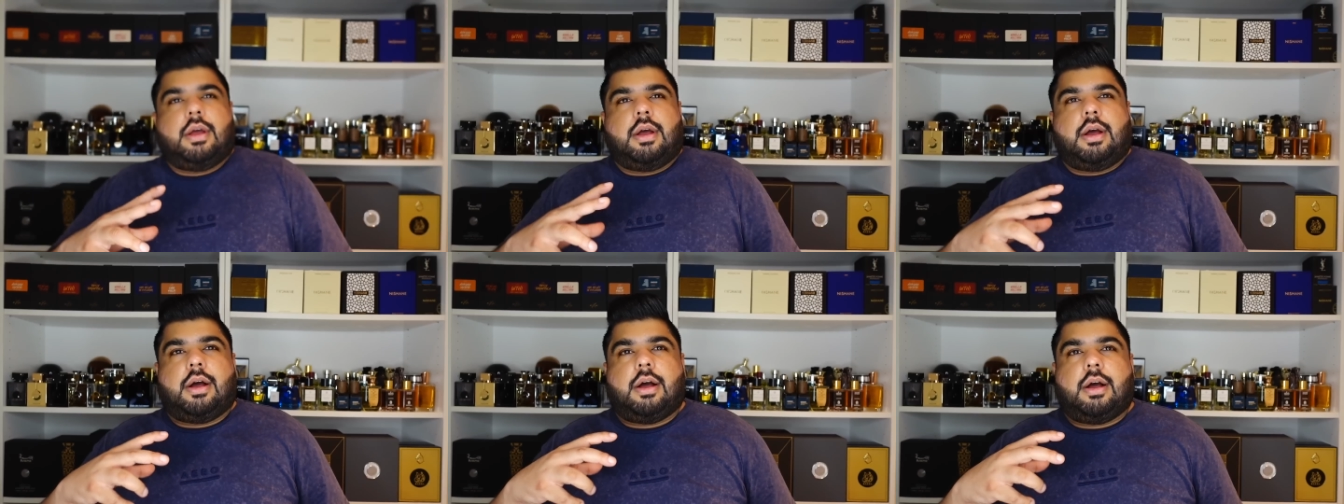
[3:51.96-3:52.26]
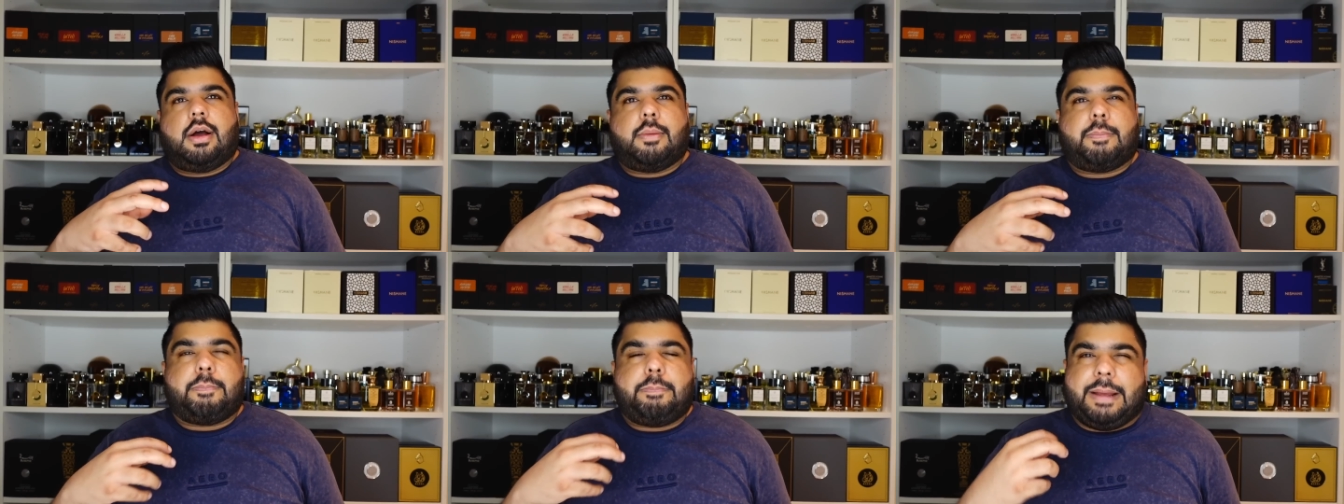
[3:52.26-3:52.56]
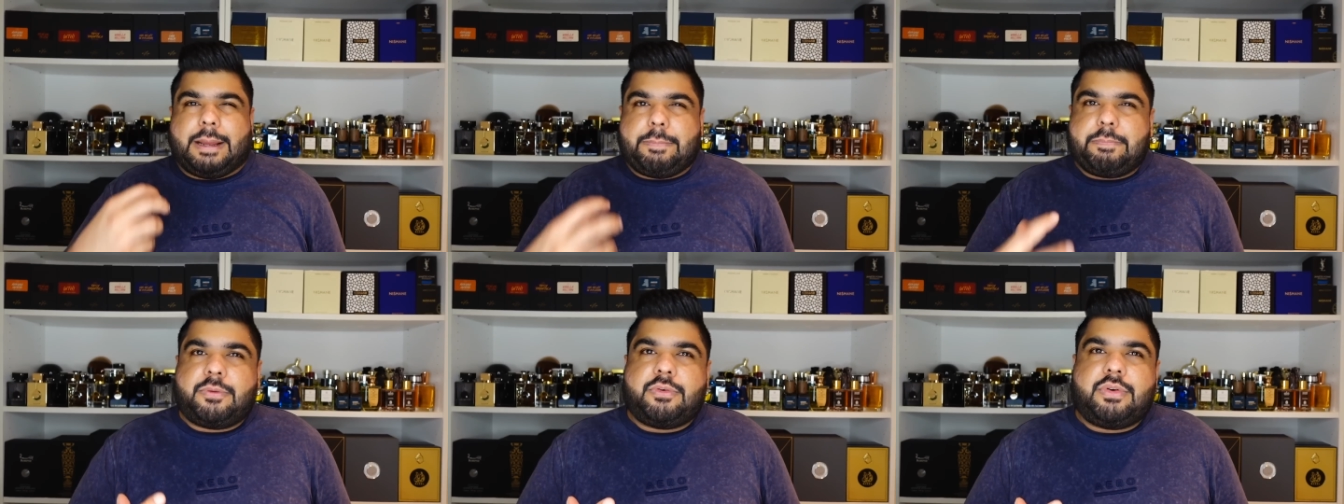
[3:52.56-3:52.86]
uh,
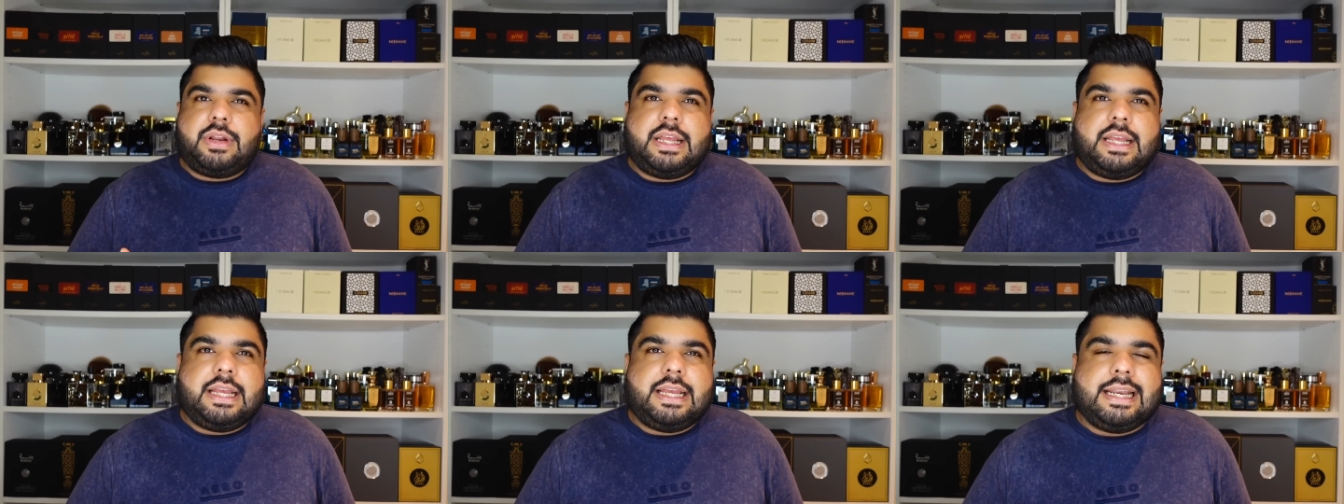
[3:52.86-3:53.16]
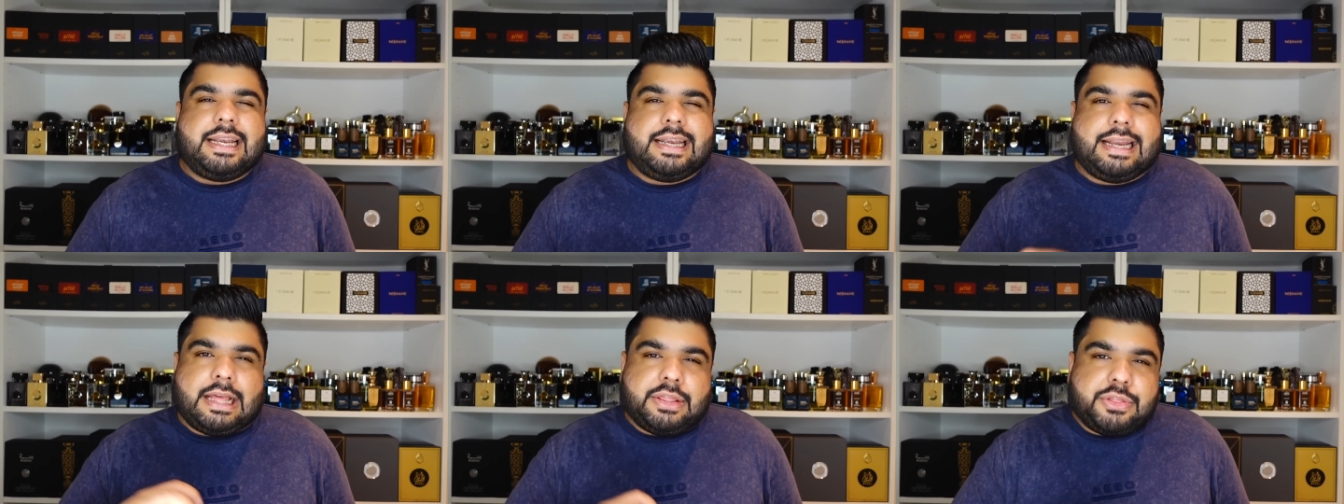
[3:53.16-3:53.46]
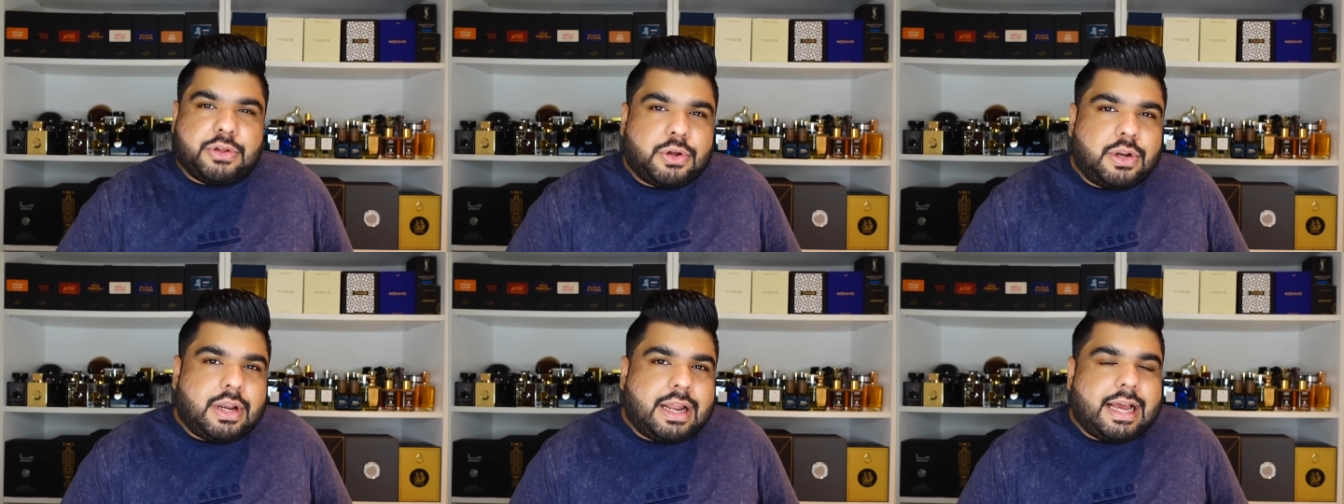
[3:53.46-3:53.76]
peppery,
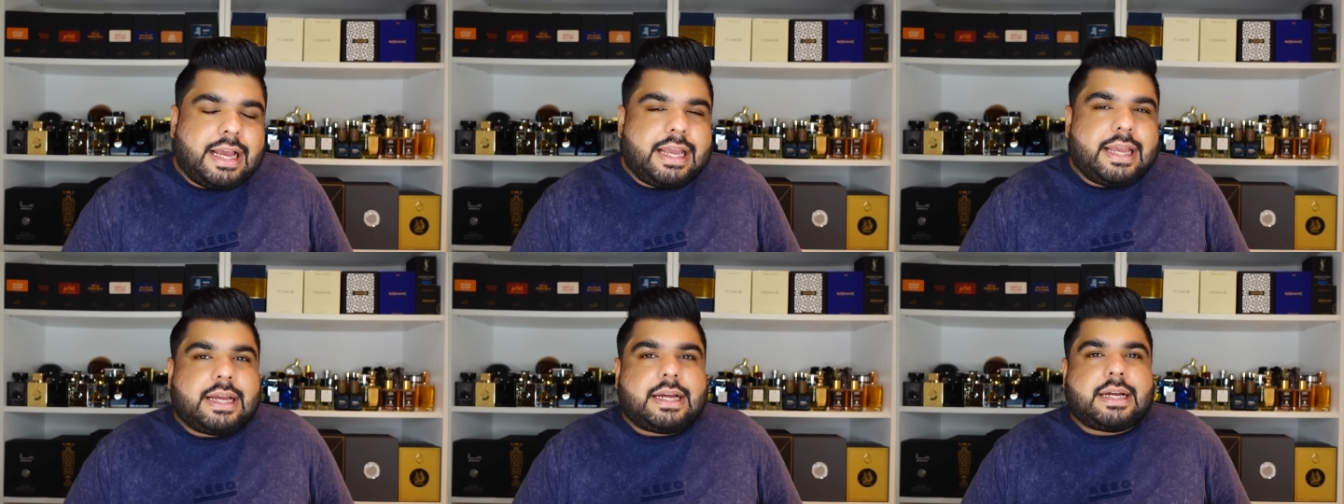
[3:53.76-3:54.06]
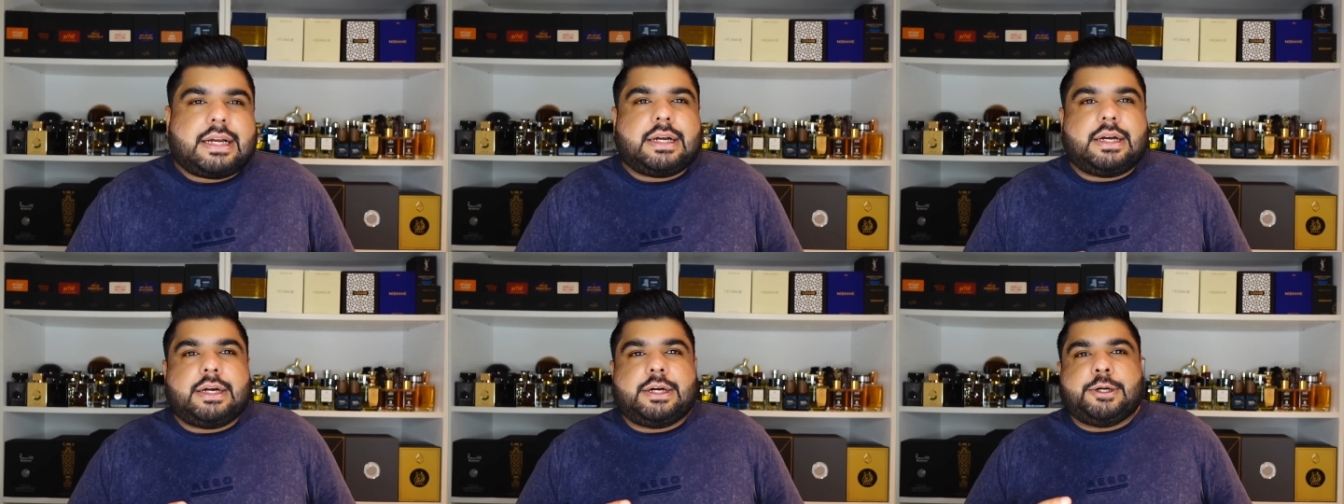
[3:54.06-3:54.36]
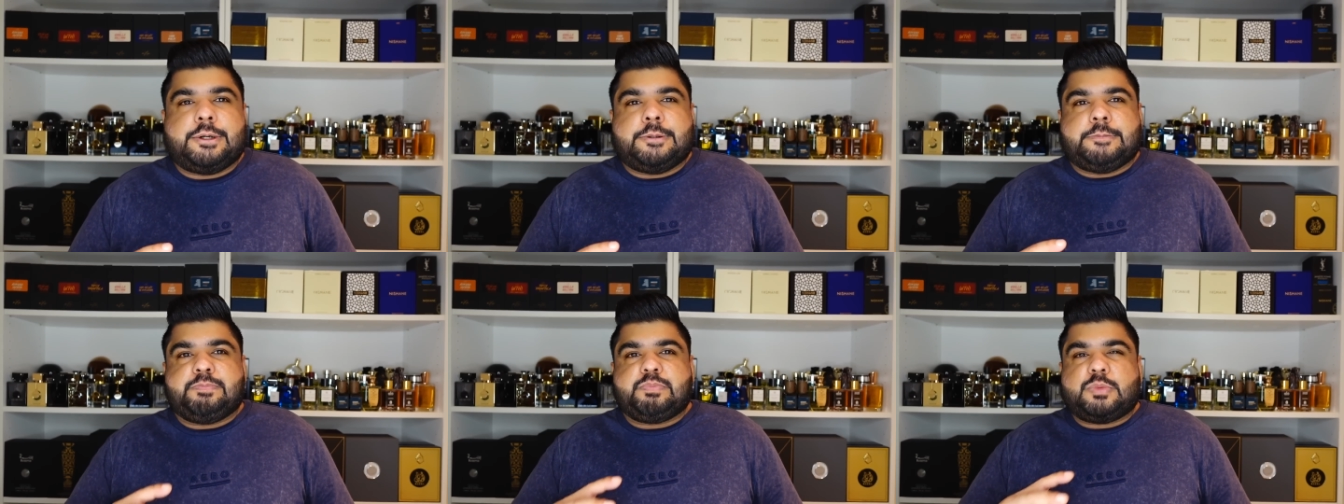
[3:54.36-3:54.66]
leather-like,
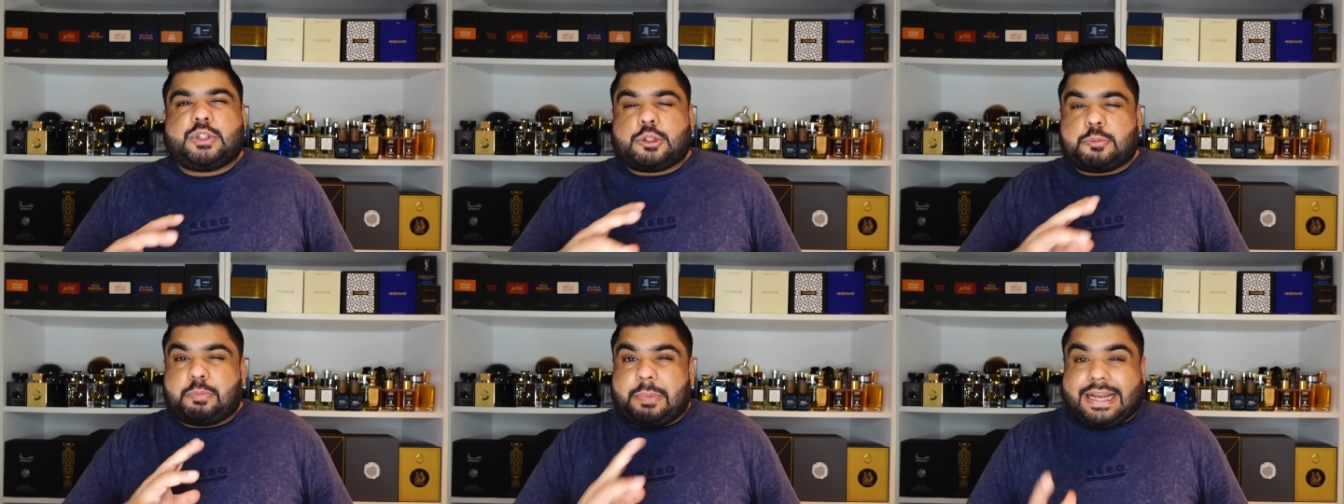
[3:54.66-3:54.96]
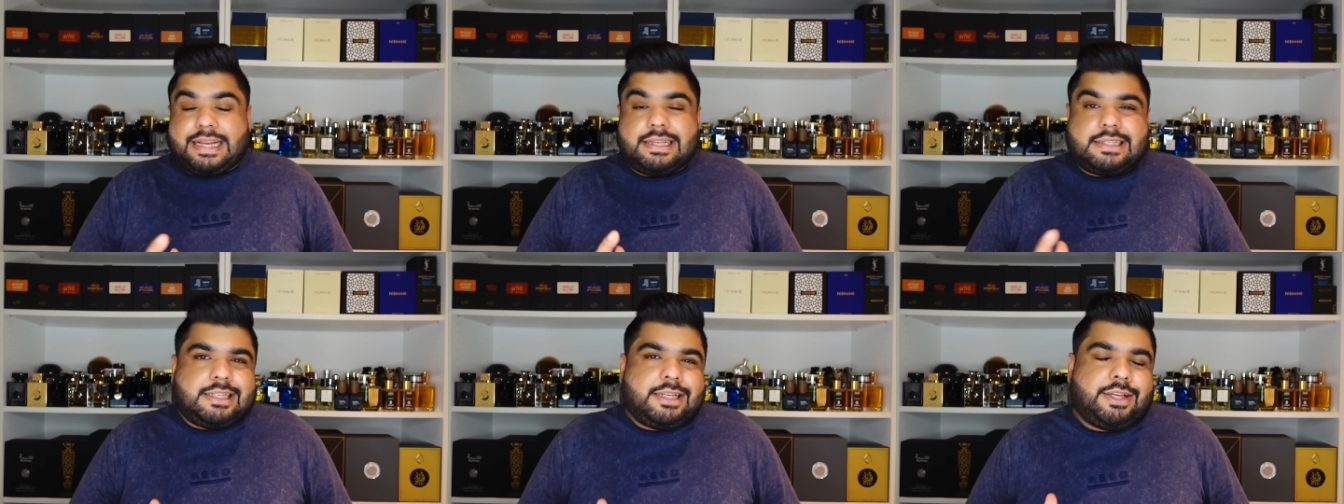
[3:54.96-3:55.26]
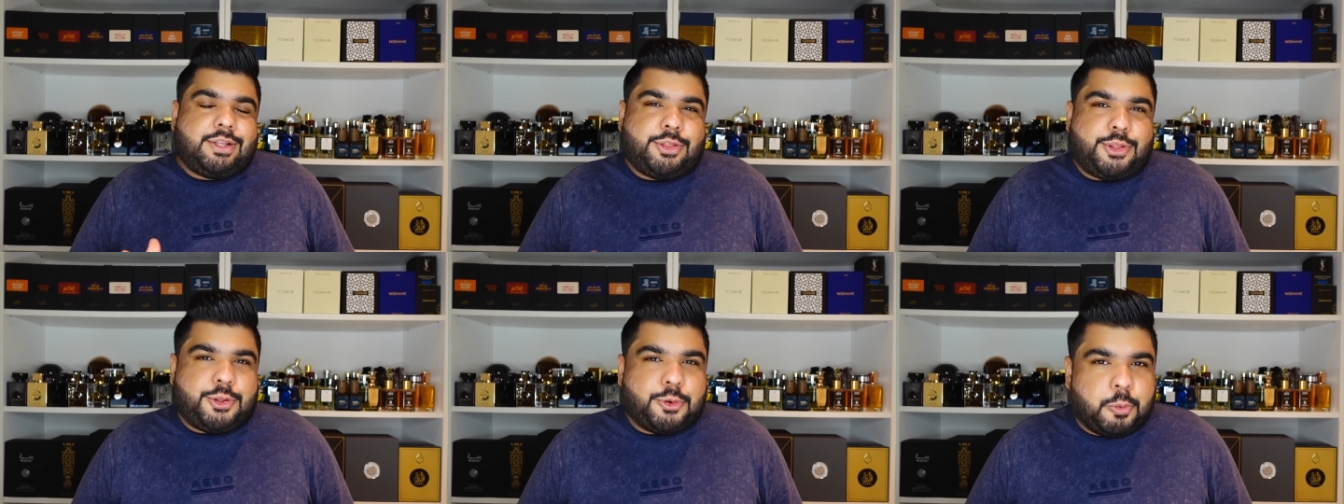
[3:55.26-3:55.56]
um,
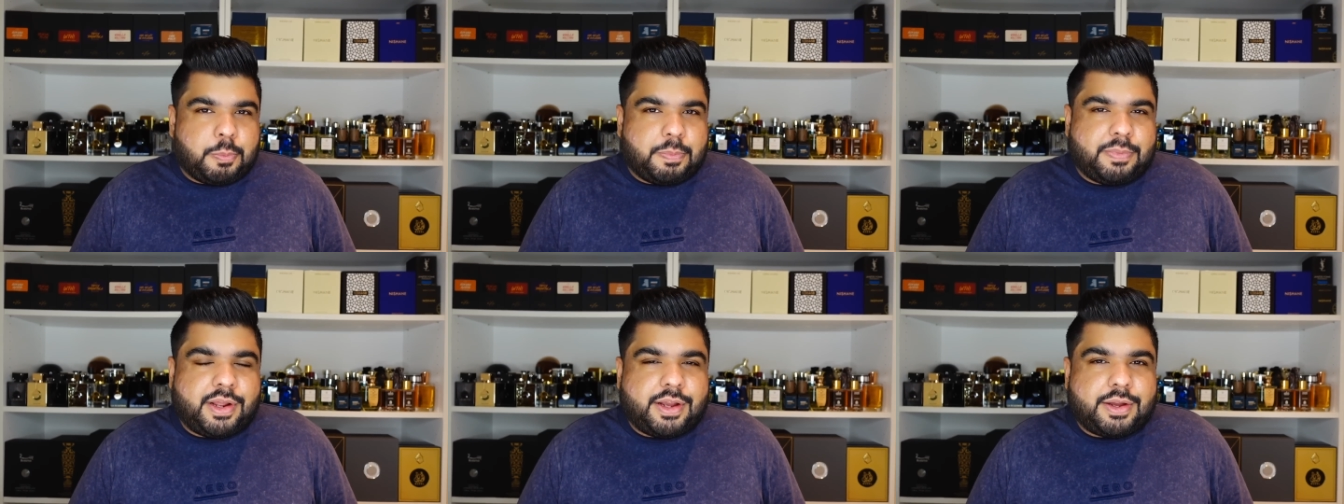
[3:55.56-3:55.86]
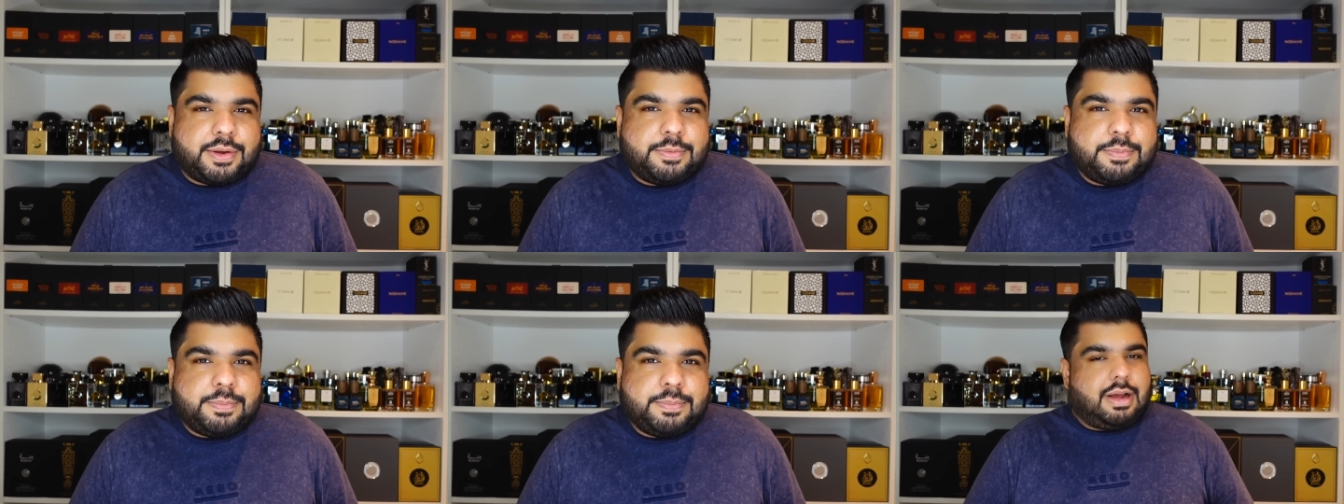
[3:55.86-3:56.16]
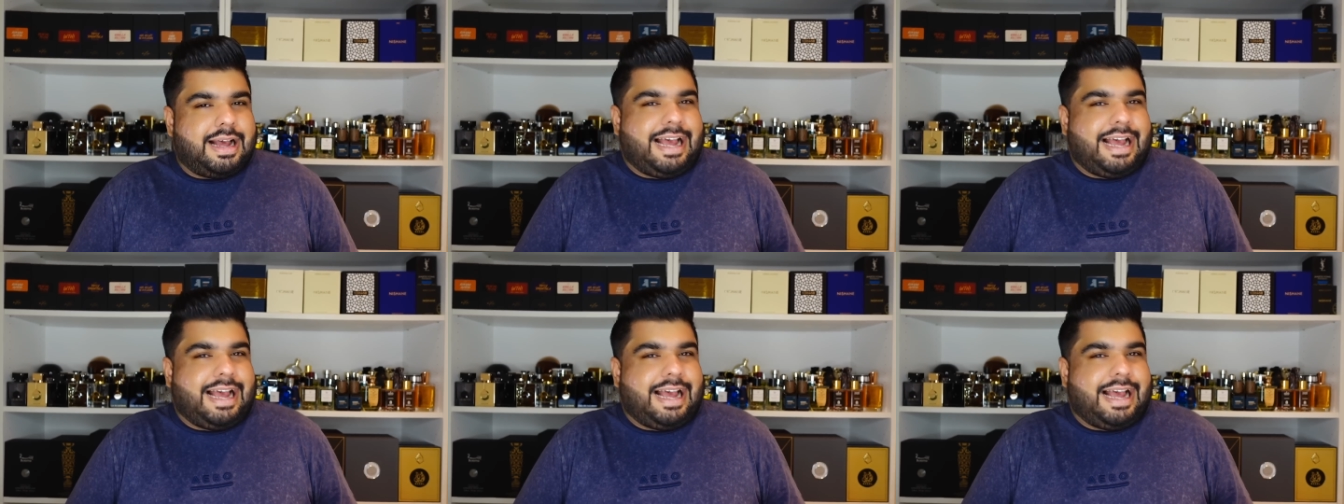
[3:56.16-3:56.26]
spicy in the opening.